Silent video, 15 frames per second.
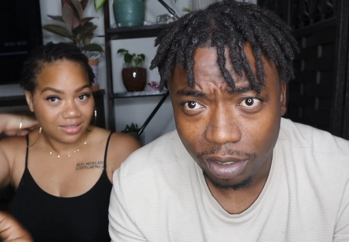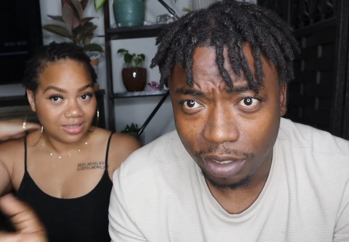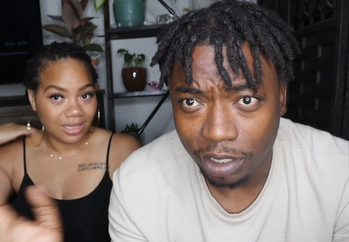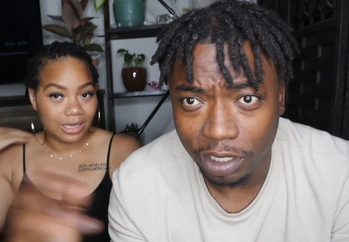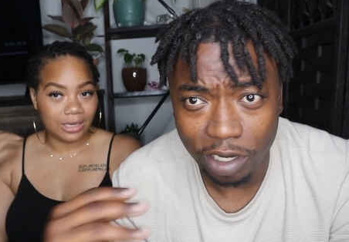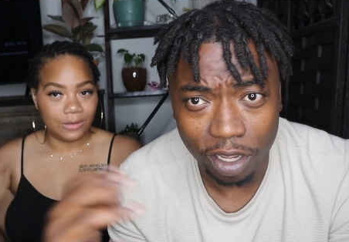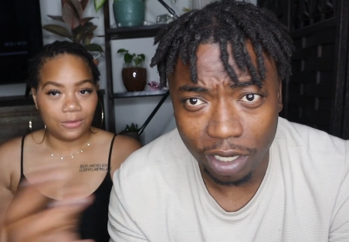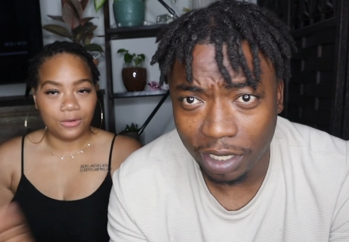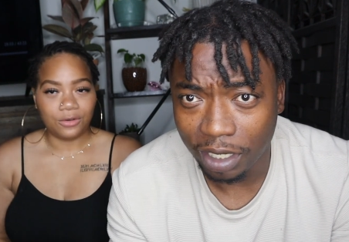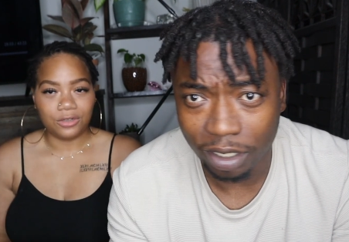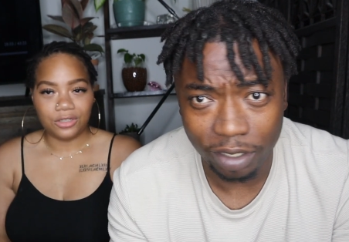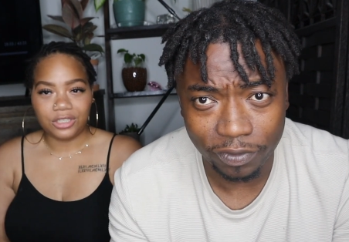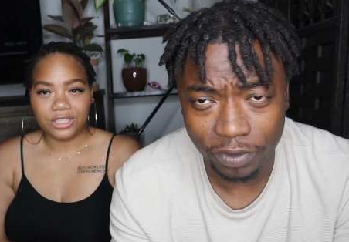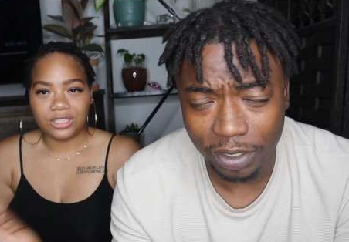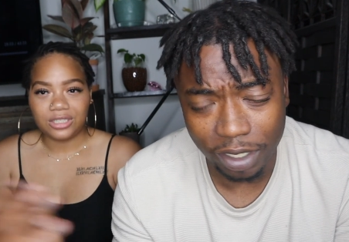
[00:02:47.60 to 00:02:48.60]
Speaker 1: and, and all that
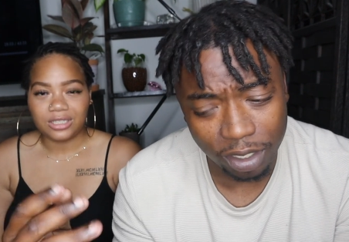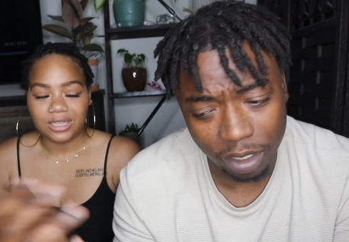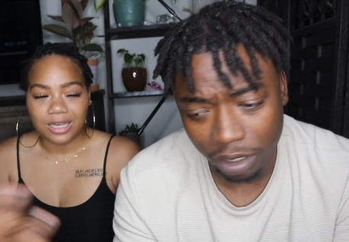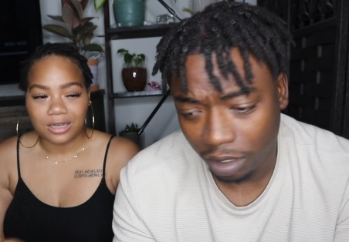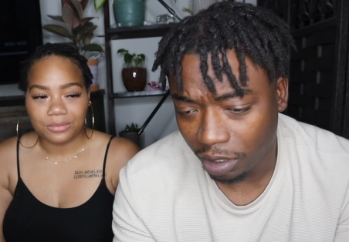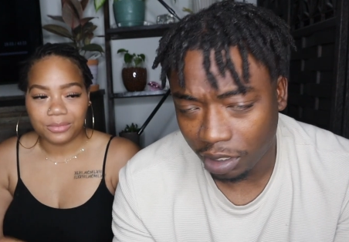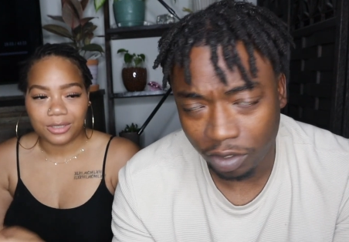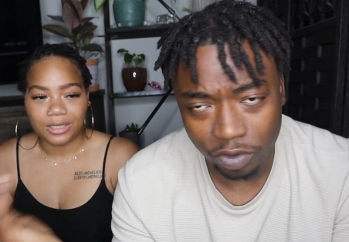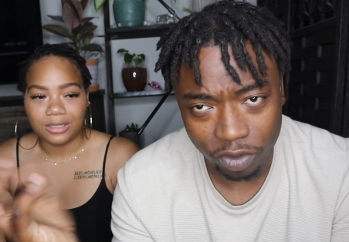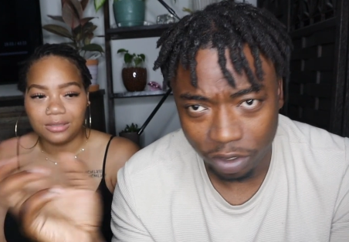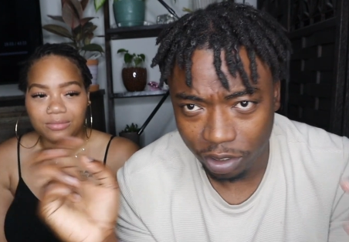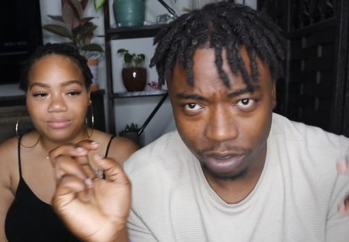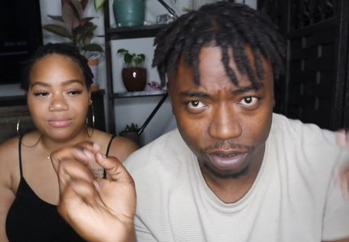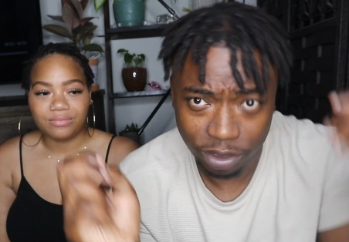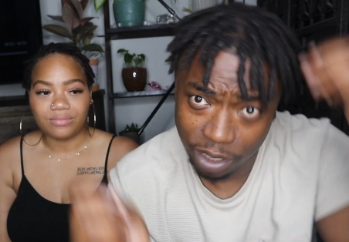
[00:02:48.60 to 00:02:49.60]
other yeah scalp, and yeah. or
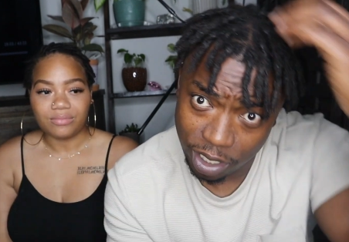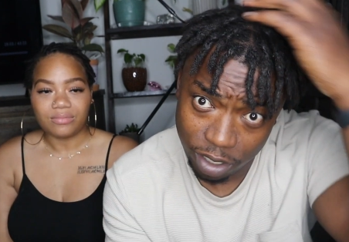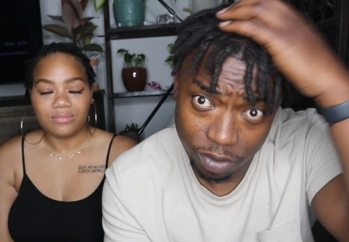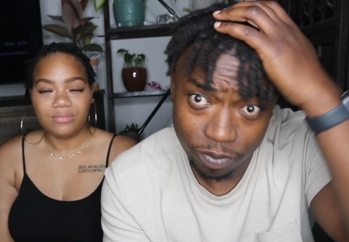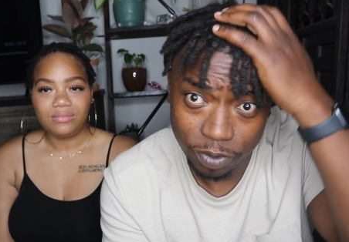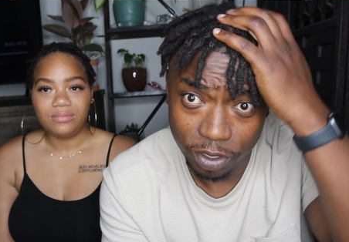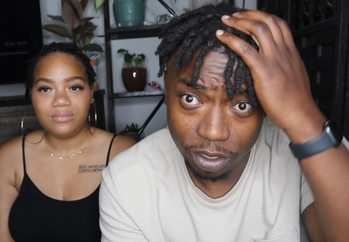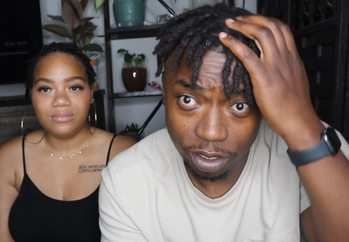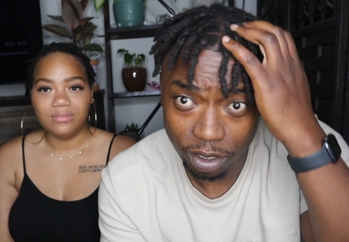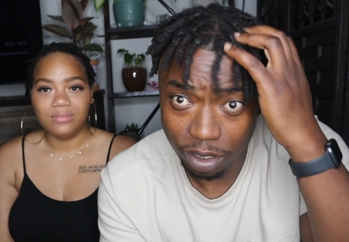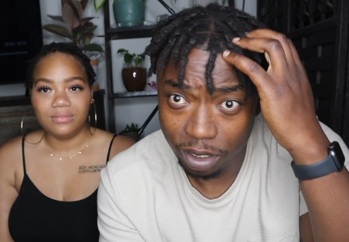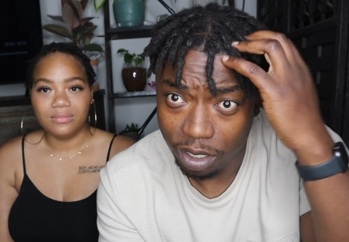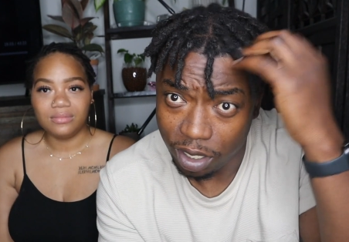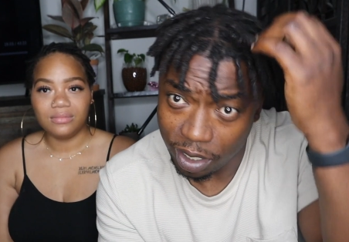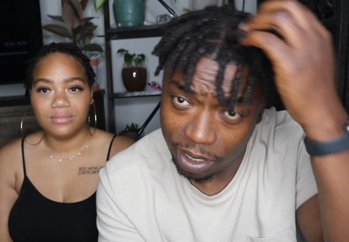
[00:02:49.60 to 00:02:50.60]
your scalp but
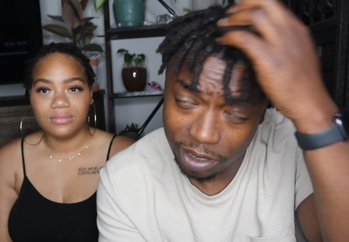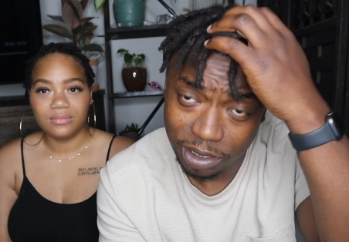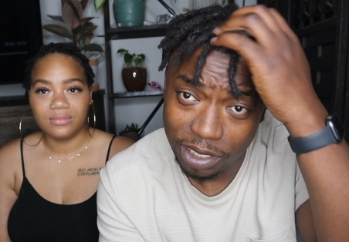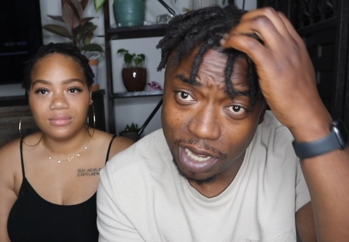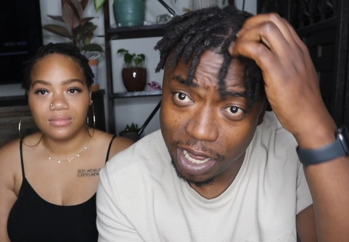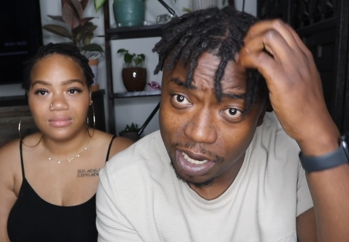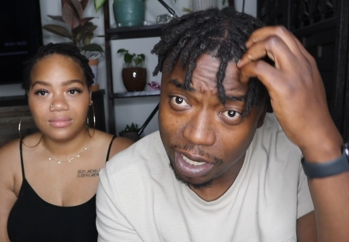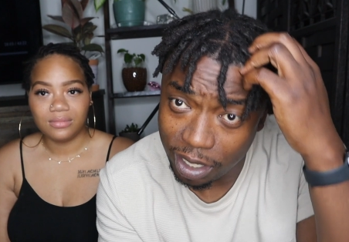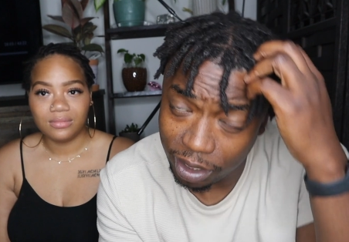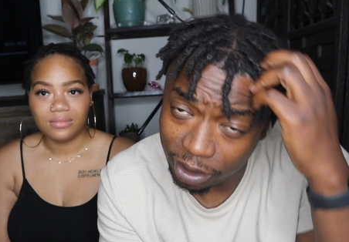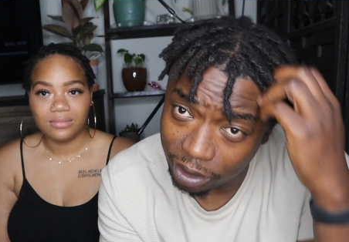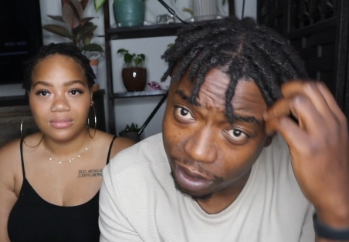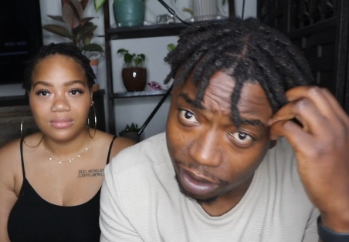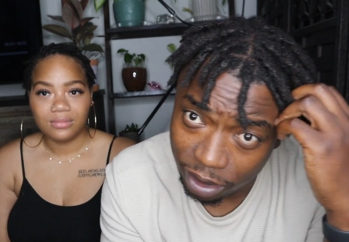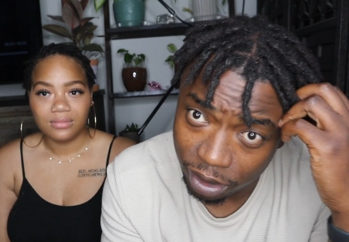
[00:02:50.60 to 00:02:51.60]
it's not
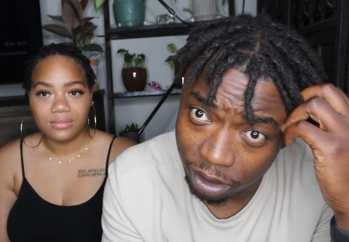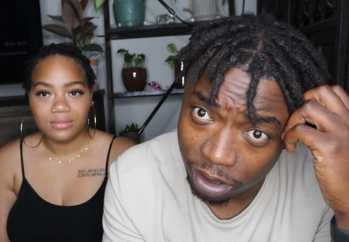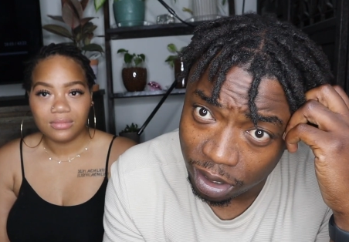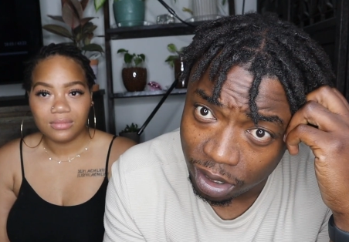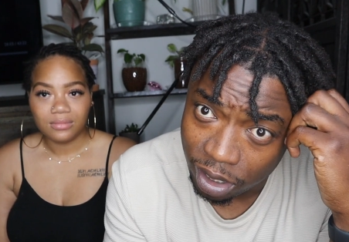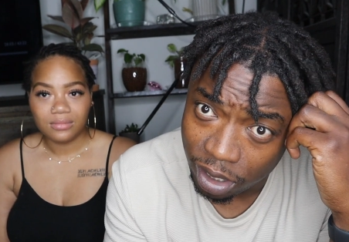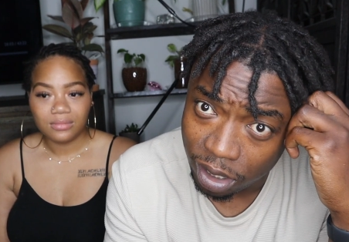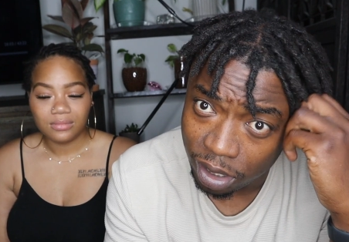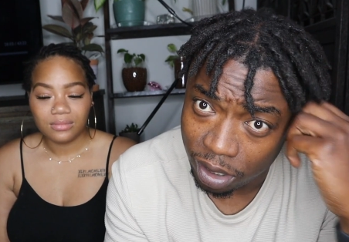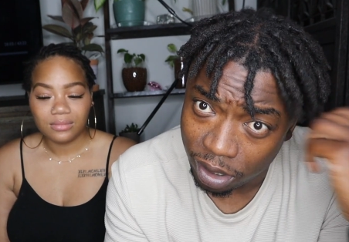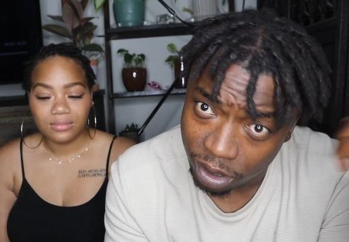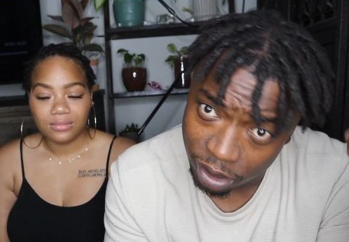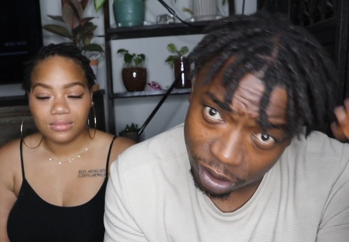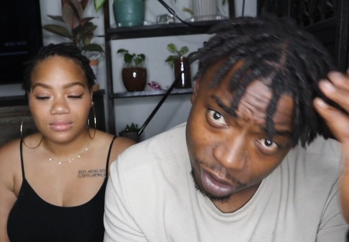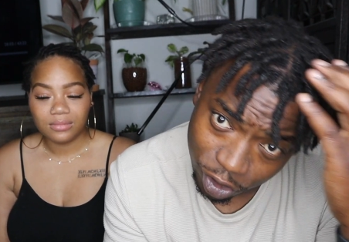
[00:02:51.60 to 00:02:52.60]
nothing
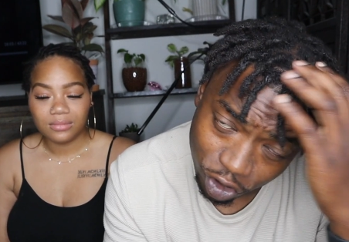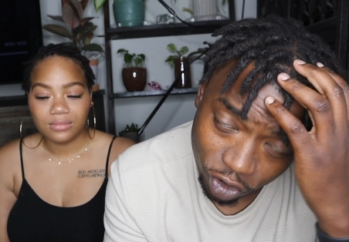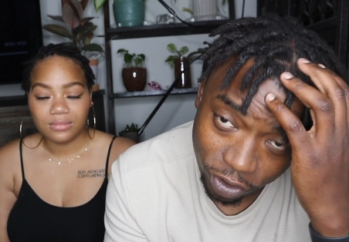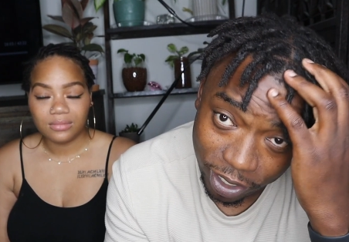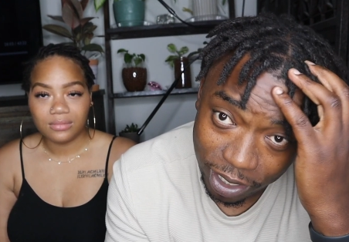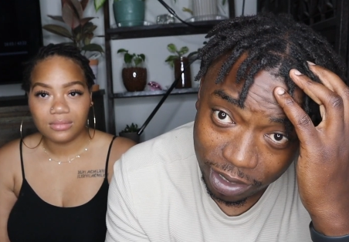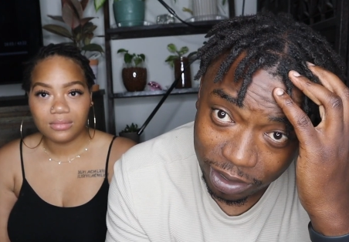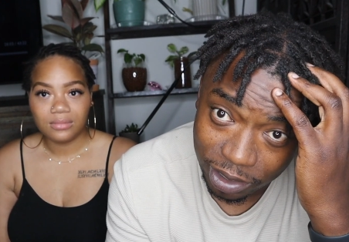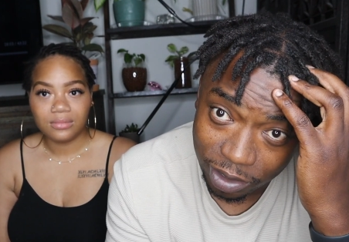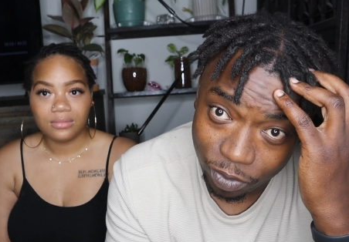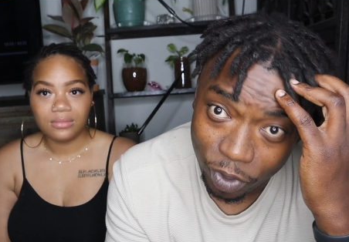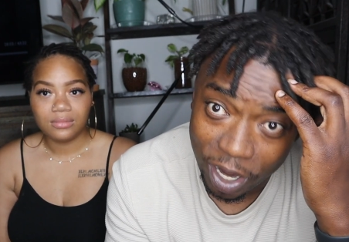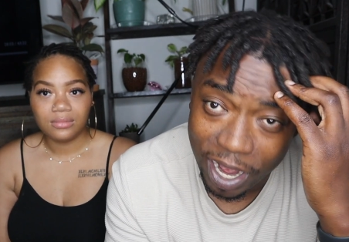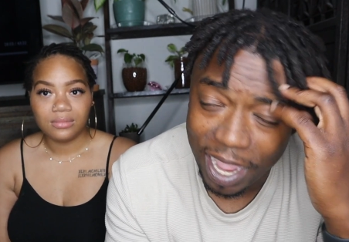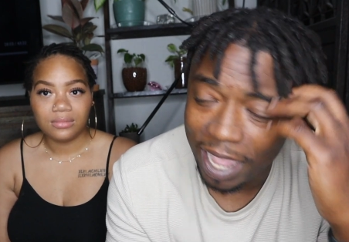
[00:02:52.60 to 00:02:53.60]
crazy
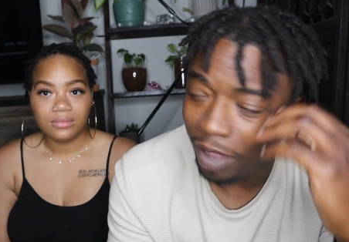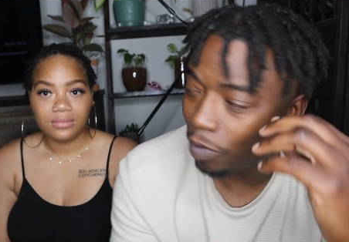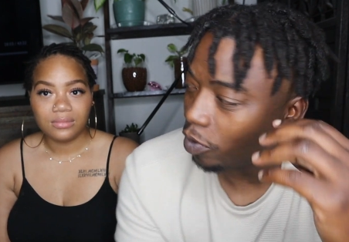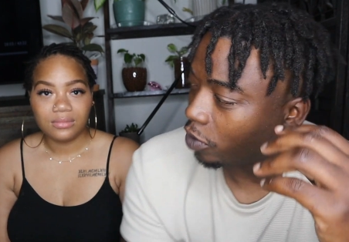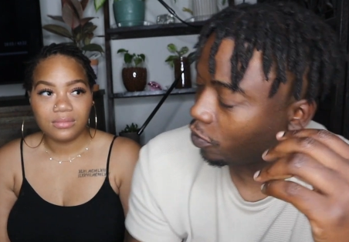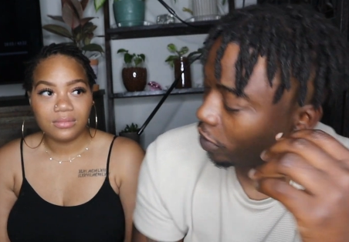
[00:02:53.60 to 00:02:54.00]
where i had what,